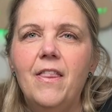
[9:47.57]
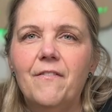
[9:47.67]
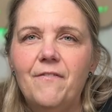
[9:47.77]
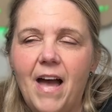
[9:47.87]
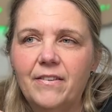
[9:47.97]
the
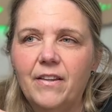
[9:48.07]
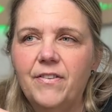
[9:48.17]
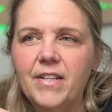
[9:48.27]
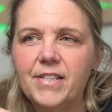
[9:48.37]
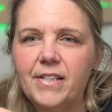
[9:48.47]
fact
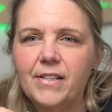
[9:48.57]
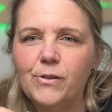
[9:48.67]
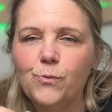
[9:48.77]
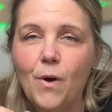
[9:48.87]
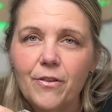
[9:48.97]
that this
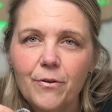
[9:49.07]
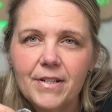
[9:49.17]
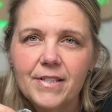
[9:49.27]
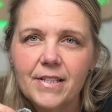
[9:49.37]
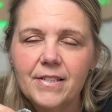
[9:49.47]
is weather
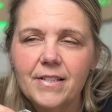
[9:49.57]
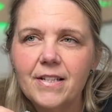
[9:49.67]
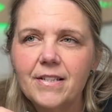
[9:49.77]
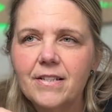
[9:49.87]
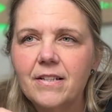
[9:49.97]

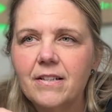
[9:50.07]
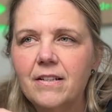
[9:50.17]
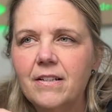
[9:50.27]
resistant,